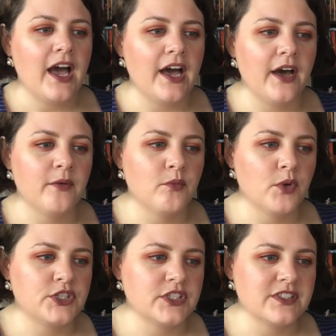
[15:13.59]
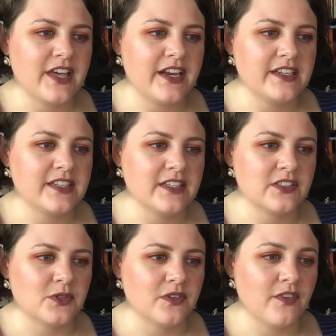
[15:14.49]
um, which is that it does
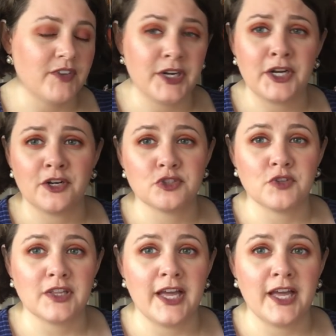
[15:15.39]
sort of a very cursory,